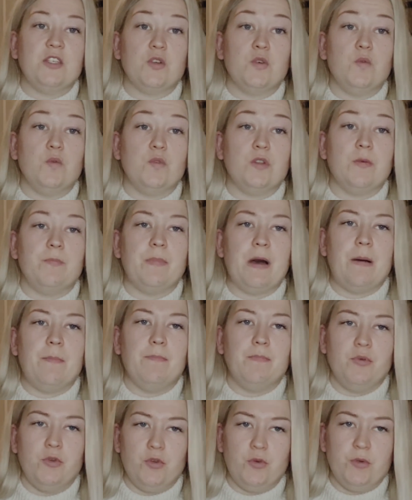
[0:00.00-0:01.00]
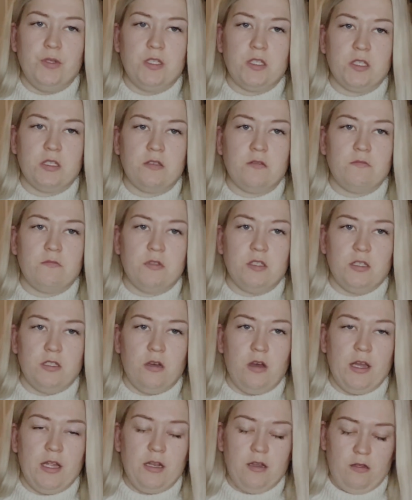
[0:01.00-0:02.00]
called the bamboo
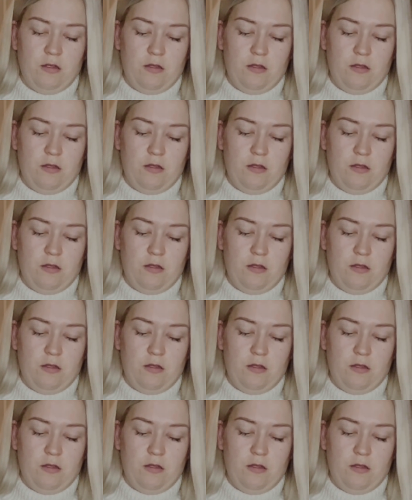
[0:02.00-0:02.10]
design,